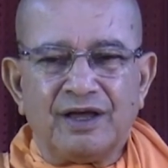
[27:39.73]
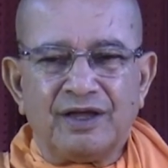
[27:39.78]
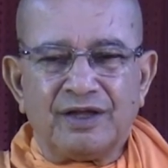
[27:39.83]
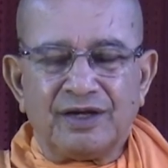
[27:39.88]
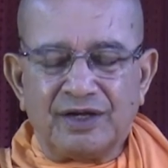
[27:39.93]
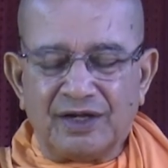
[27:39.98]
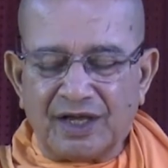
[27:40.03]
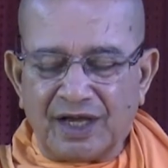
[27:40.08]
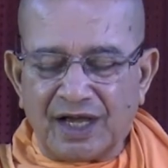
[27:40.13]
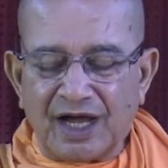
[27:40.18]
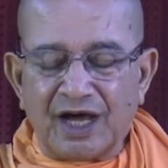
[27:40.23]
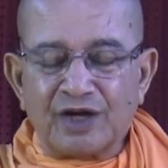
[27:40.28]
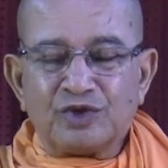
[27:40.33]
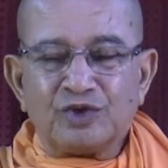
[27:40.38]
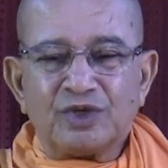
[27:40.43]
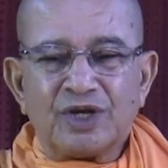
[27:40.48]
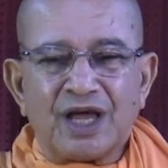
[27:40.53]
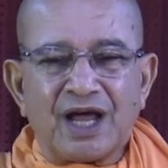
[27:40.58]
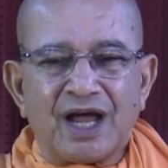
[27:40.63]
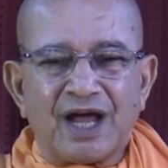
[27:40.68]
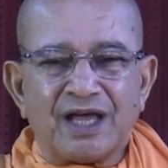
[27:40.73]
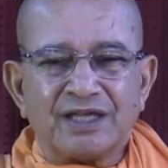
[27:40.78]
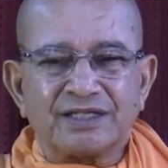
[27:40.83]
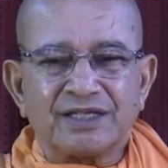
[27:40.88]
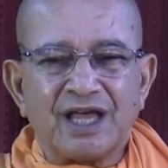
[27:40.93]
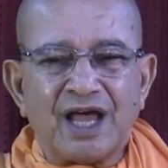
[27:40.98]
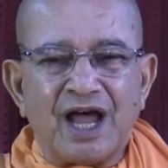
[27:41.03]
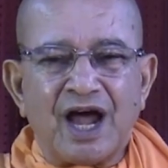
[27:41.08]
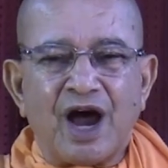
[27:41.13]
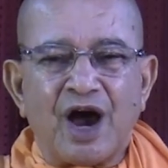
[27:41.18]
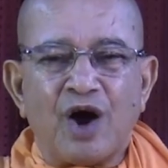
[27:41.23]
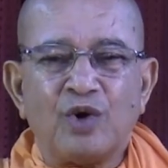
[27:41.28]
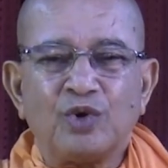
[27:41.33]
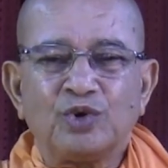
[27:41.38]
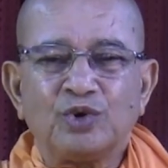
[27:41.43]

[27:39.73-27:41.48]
Arjuna asks, how